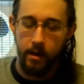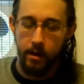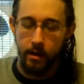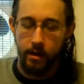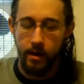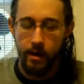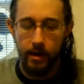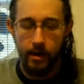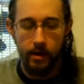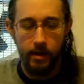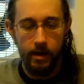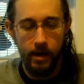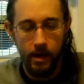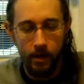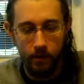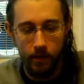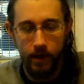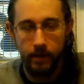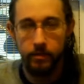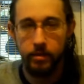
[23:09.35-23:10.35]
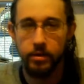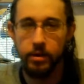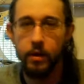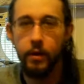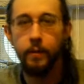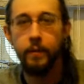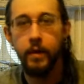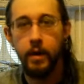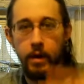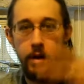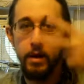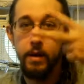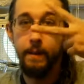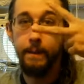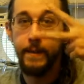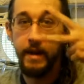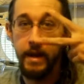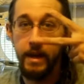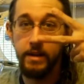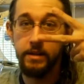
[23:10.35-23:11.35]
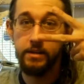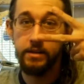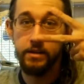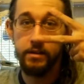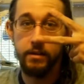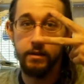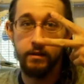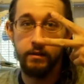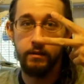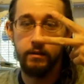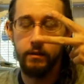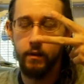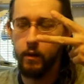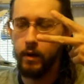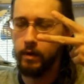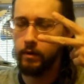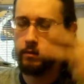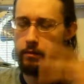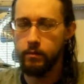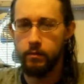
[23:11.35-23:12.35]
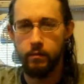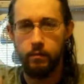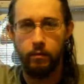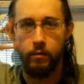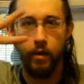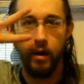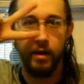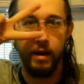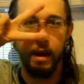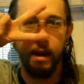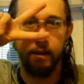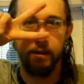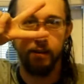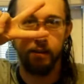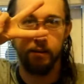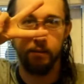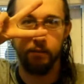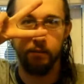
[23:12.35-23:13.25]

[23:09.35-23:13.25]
Yeah, anyway, so, peace! Oh, wait, wrong hand.